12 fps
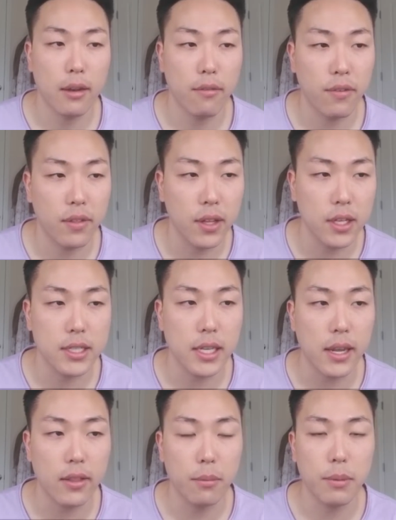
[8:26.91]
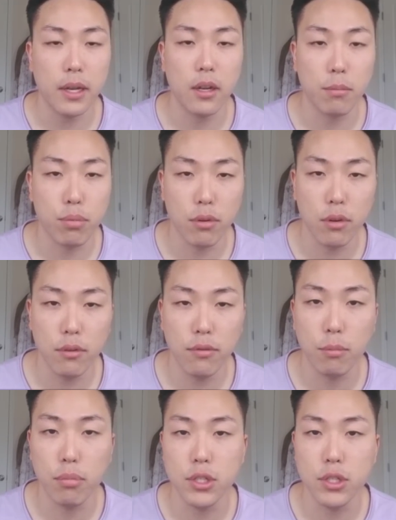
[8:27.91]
If it does end up getting approved,